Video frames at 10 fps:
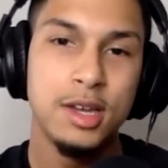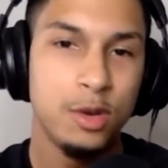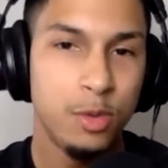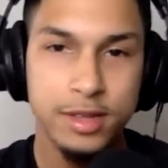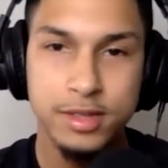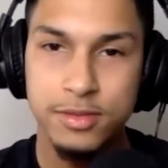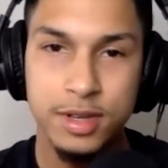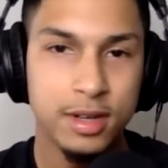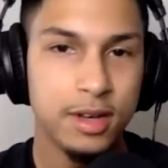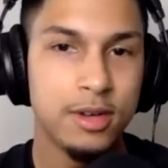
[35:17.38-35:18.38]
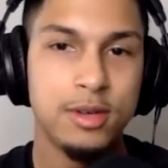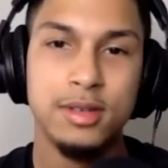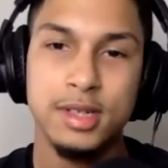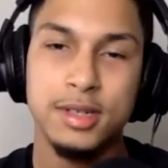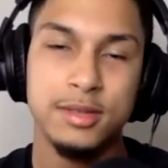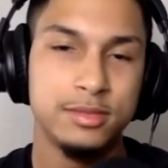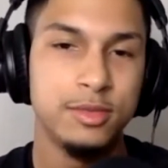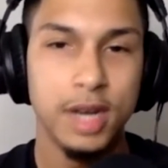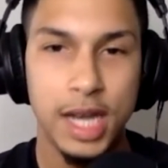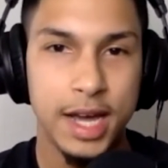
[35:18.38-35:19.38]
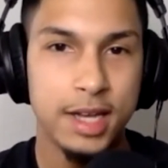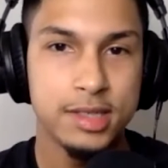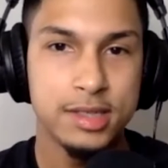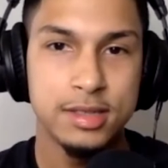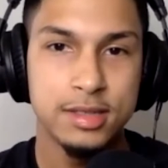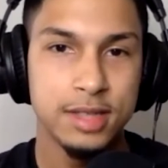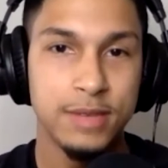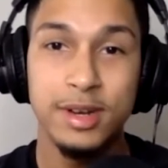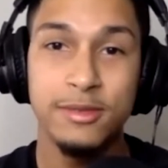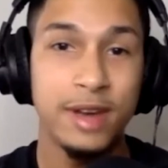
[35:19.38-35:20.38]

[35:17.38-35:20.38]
watch a video, relax. Even if I